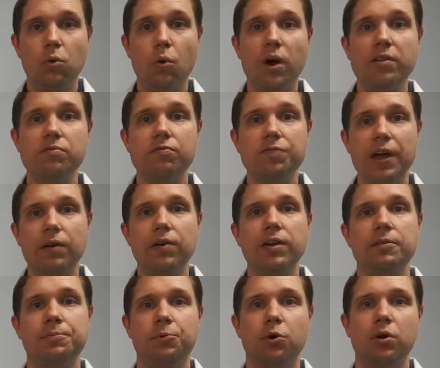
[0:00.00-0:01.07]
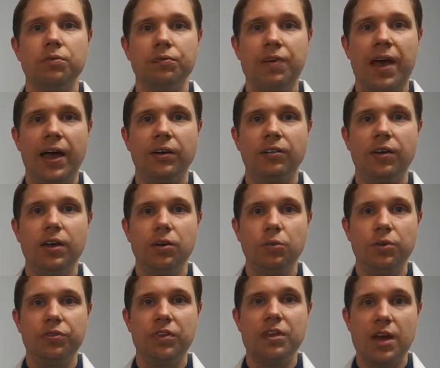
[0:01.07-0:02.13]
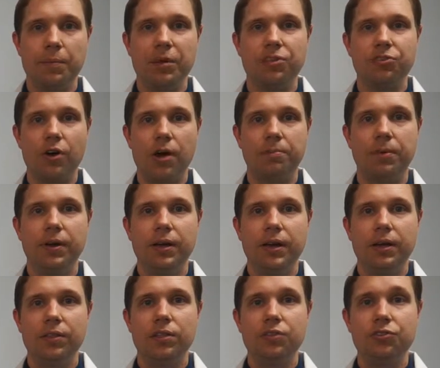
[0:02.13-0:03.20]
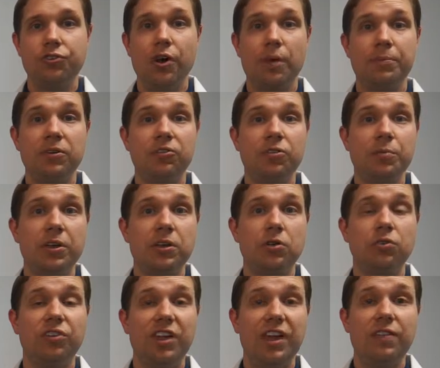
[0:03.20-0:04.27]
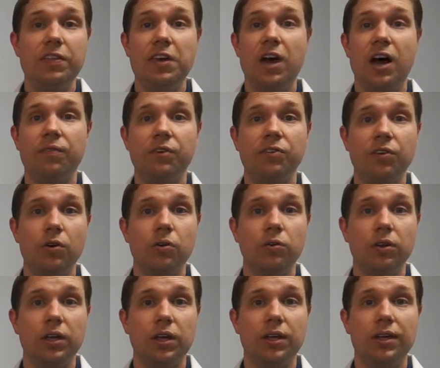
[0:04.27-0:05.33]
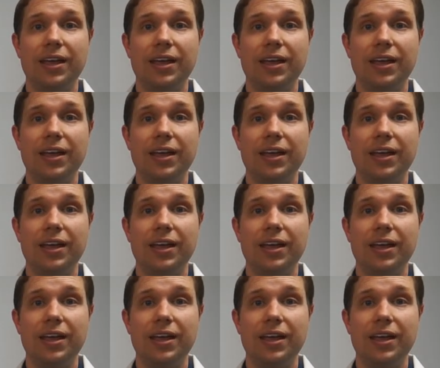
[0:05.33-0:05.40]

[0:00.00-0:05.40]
One very important fact with the numbing drop: this drop is to be used in the office only.